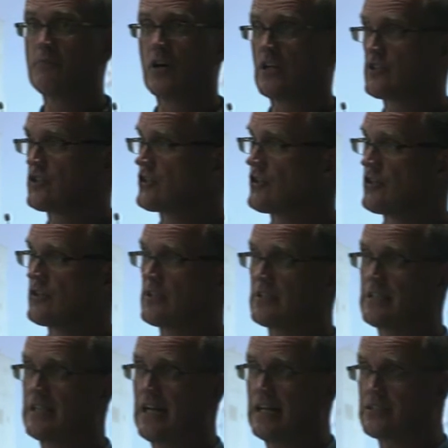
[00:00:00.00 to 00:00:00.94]
not sure
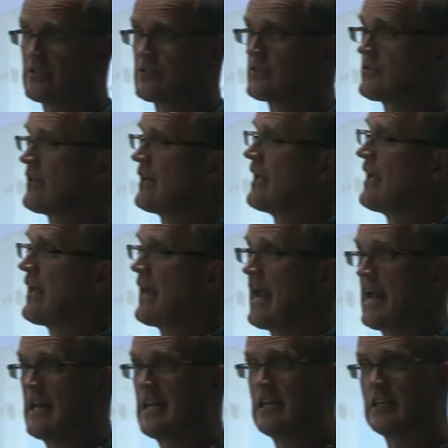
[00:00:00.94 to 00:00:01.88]
that that's
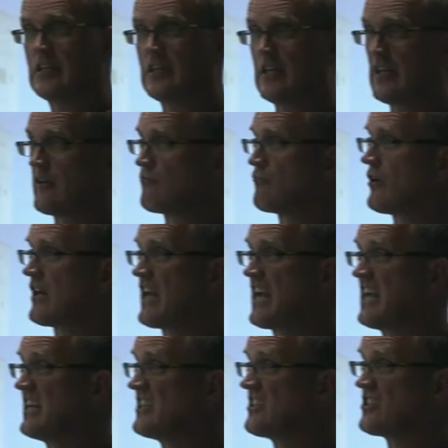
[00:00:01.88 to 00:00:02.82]
anything
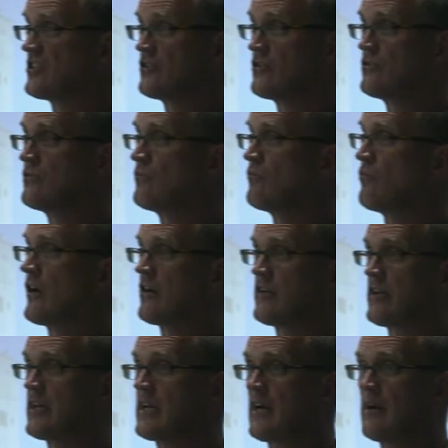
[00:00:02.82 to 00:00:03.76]
related to where
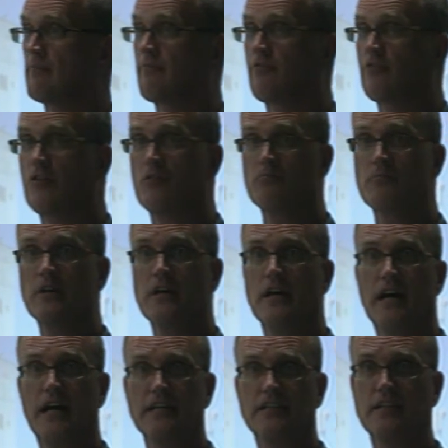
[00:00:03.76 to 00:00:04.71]
they come from.
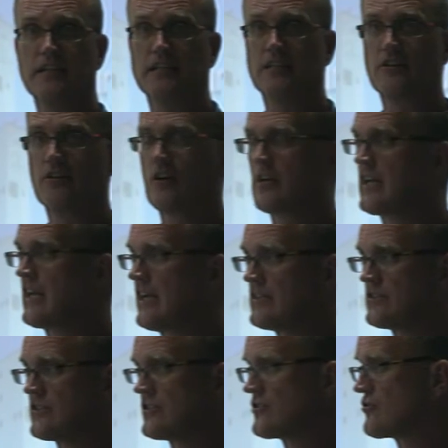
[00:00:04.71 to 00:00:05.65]
I think there are
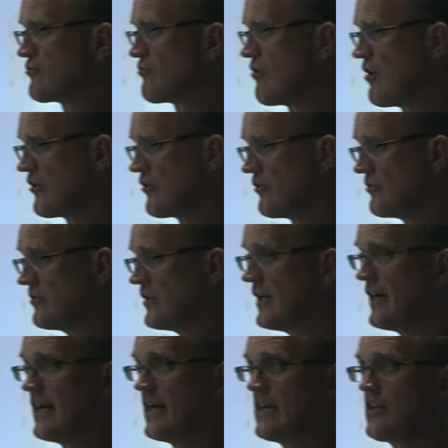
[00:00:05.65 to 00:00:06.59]
kids in Toronto.
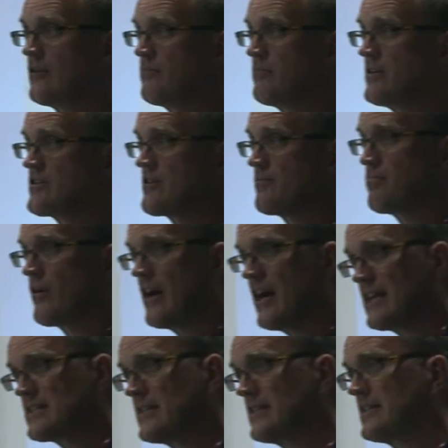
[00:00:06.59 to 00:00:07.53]
I think you'd be
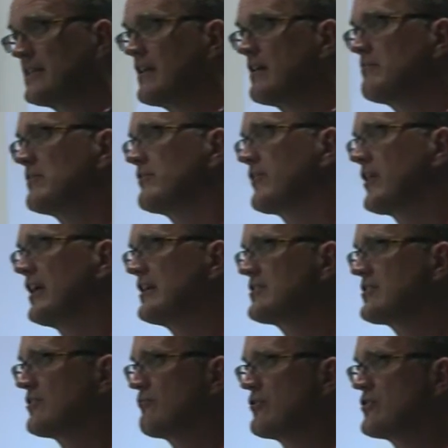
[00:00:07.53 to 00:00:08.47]
surprised at the number of
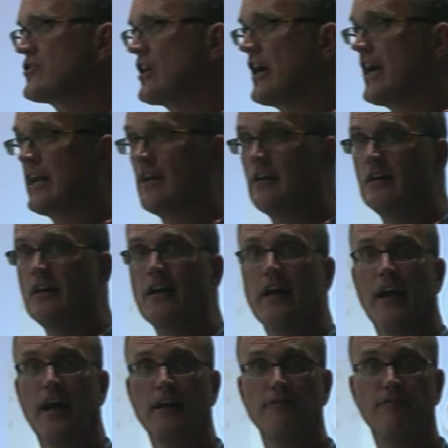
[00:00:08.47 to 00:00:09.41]
kids in Regina, and